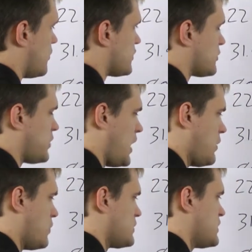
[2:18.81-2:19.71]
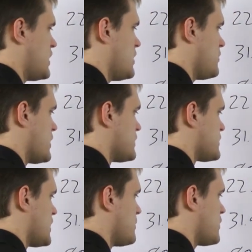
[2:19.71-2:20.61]
We'll multiply it once again by the
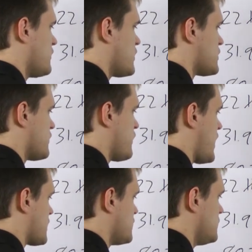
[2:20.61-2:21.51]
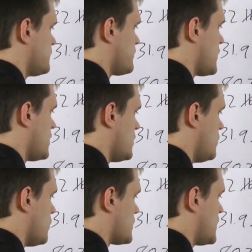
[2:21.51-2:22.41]
same conversion factor,
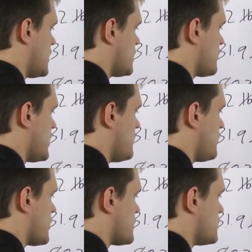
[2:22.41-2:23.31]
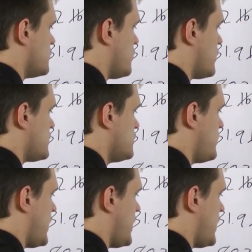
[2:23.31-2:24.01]
one kilogram per two point two